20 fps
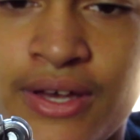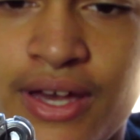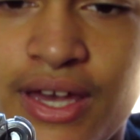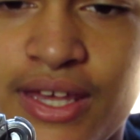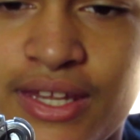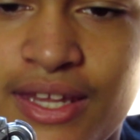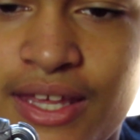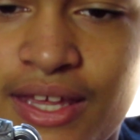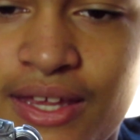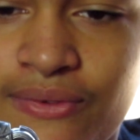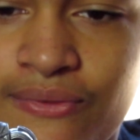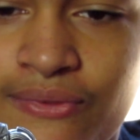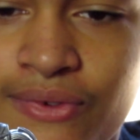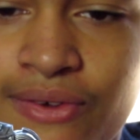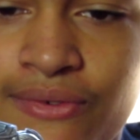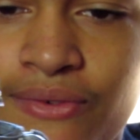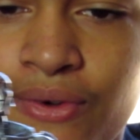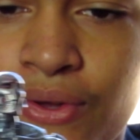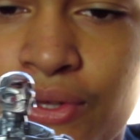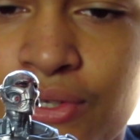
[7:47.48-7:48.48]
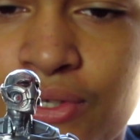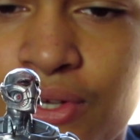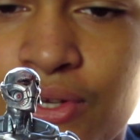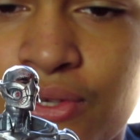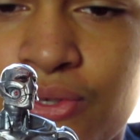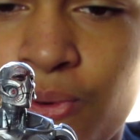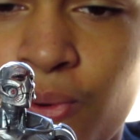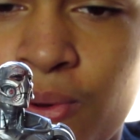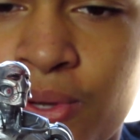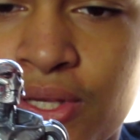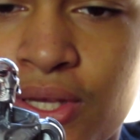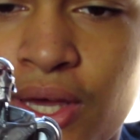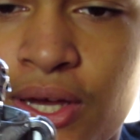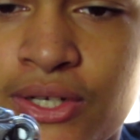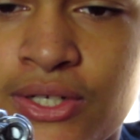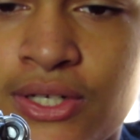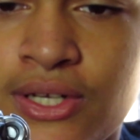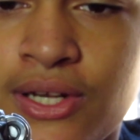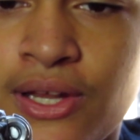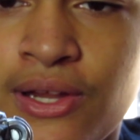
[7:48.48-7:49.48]
And then we went to the toy
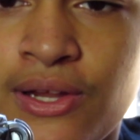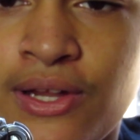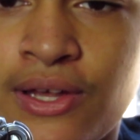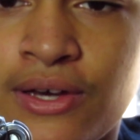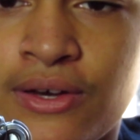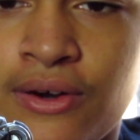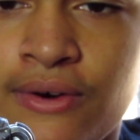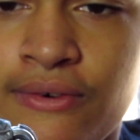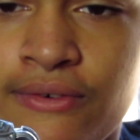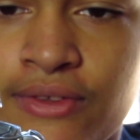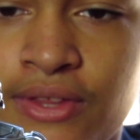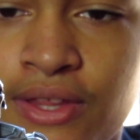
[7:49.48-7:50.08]
section to look over